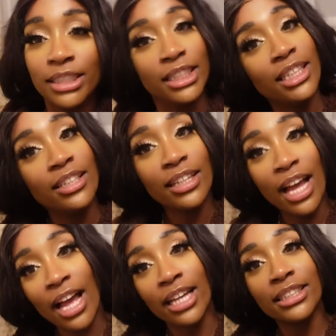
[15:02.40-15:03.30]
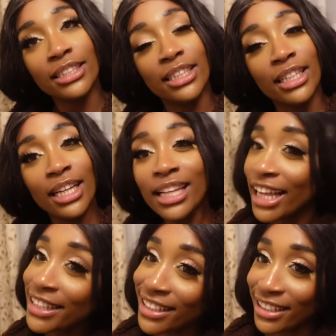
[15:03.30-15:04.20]
see you guys
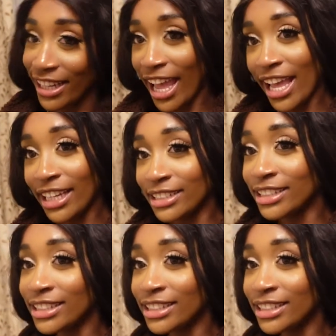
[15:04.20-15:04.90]
later, okay?